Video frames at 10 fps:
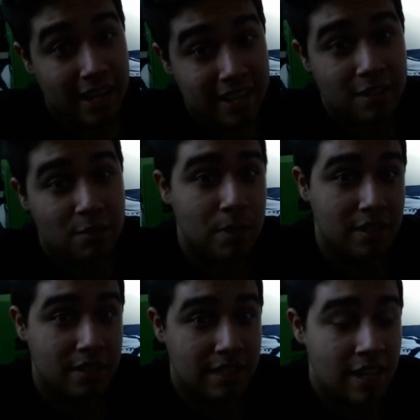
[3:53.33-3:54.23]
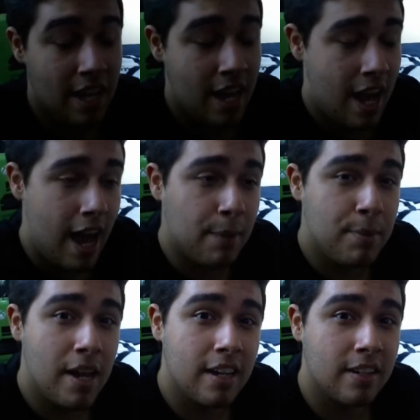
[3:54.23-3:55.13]
hit and miss. I'm
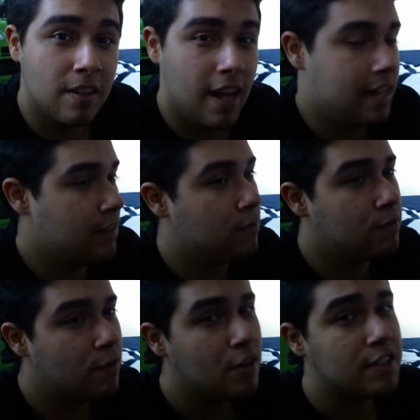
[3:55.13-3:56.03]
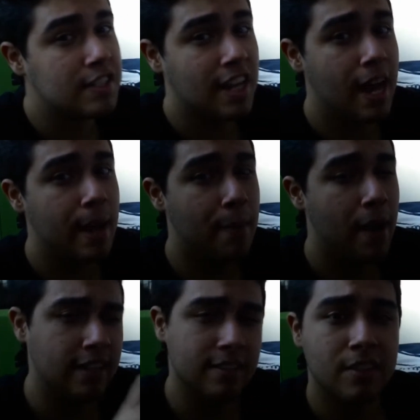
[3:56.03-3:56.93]
not gonna lie. The first time
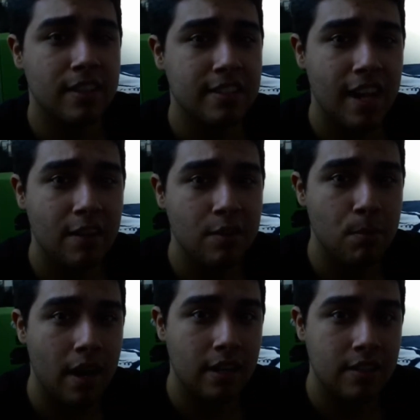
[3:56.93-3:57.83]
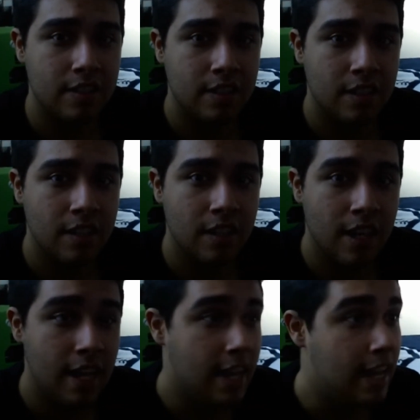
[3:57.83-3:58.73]
I took this out of the box,
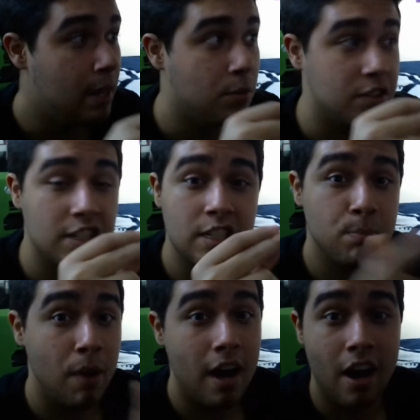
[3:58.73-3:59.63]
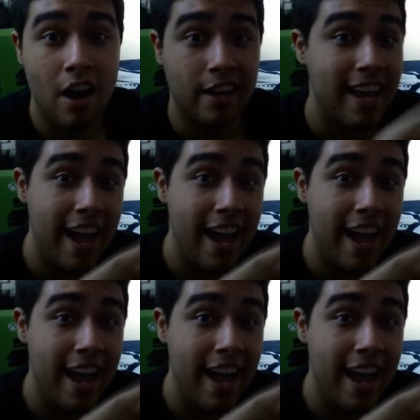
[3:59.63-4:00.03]
it was spot on